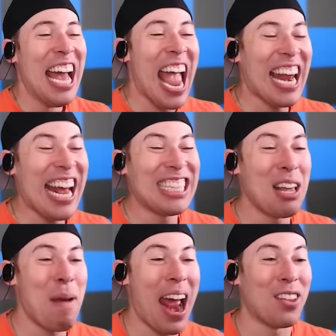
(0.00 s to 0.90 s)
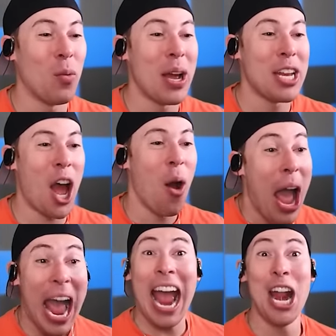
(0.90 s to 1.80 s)
It is the man in the window.
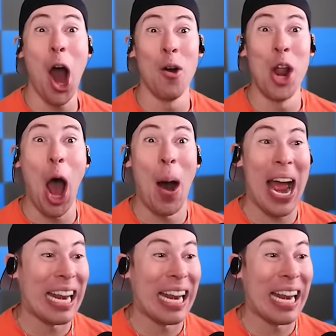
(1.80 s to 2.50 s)
And oh no, I